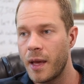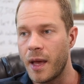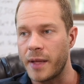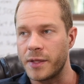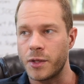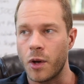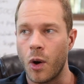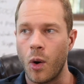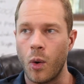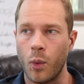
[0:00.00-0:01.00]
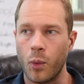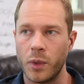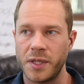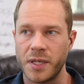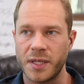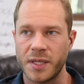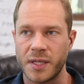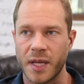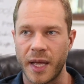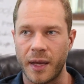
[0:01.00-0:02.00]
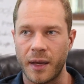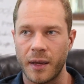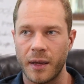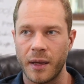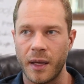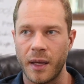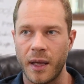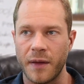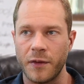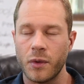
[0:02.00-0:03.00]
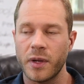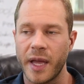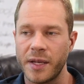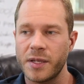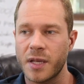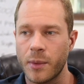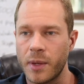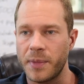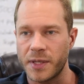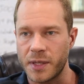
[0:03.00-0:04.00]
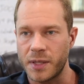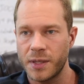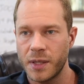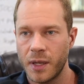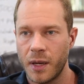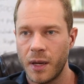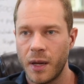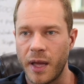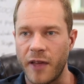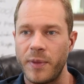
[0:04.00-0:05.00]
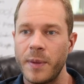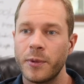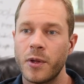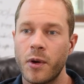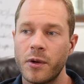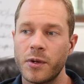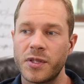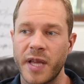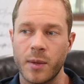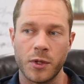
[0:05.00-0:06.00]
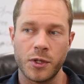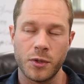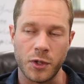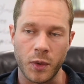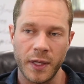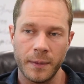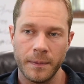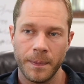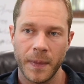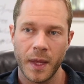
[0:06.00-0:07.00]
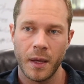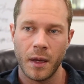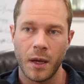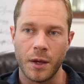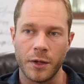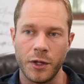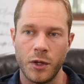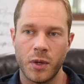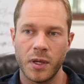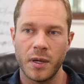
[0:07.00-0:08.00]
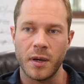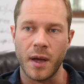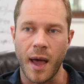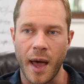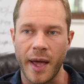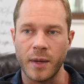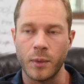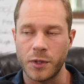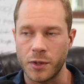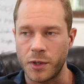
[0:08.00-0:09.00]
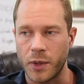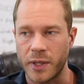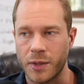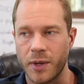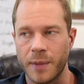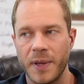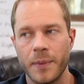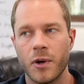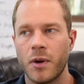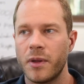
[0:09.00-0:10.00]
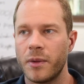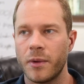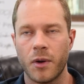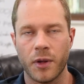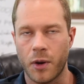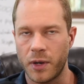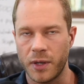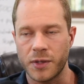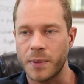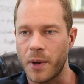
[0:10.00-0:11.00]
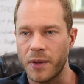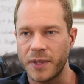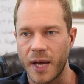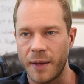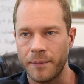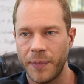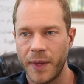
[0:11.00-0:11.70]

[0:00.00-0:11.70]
And so, which is, is like, if you're engaging someone in business if people don't understand what you're doing, you can hide what you're doing. So like people go to the, go to the car dealership all the time,